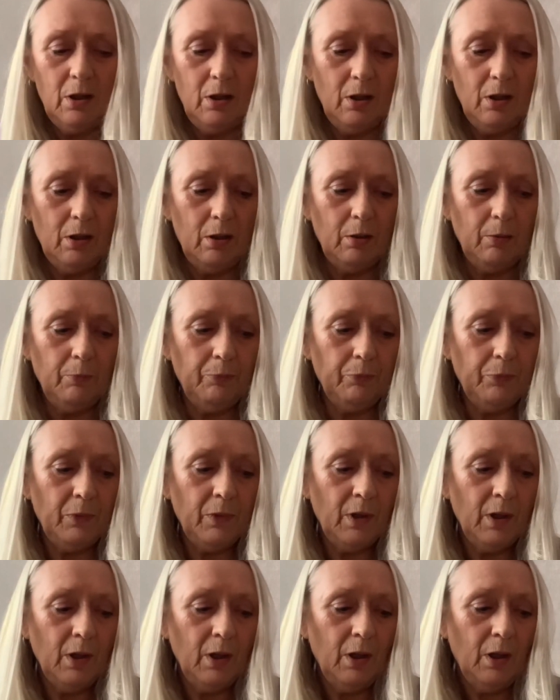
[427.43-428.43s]

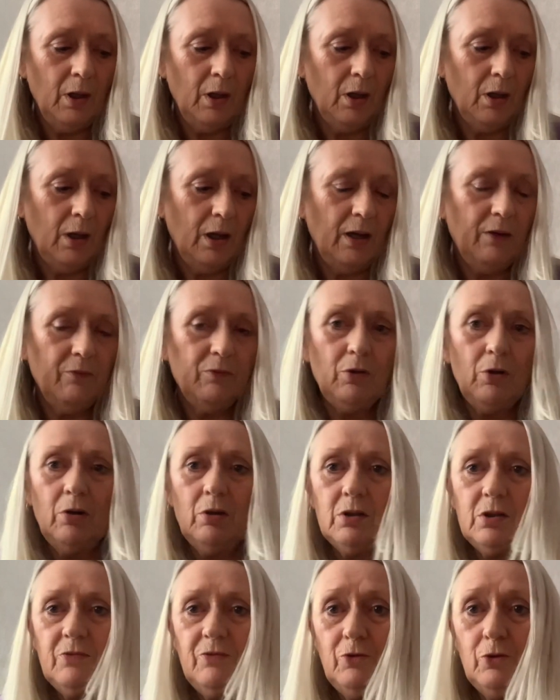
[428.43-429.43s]
I've
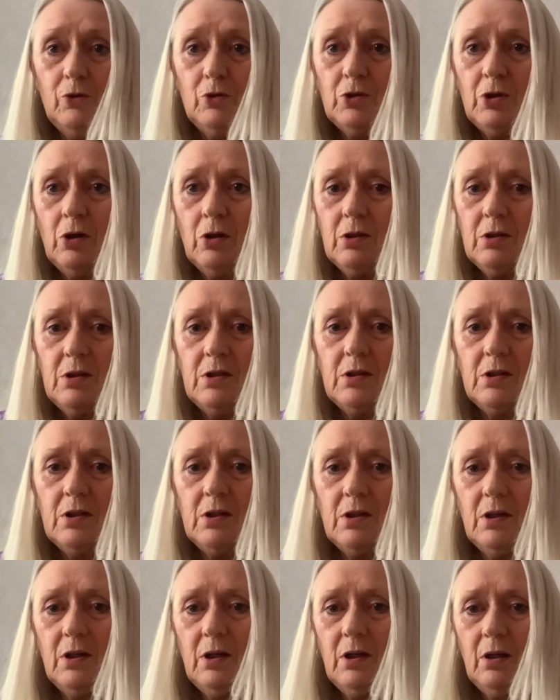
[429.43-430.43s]
got 4 dogs
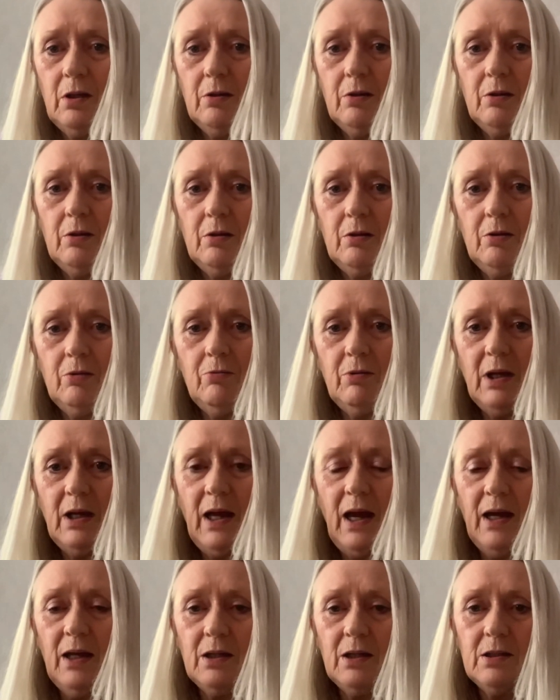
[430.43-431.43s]
and 3
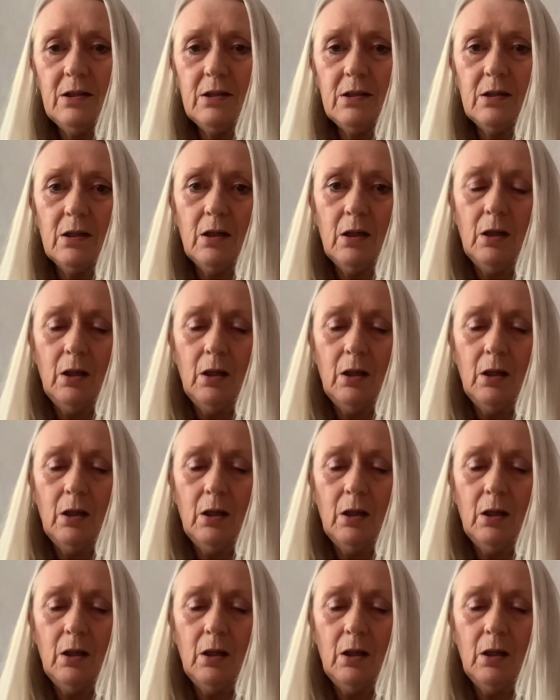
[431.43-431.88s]
cats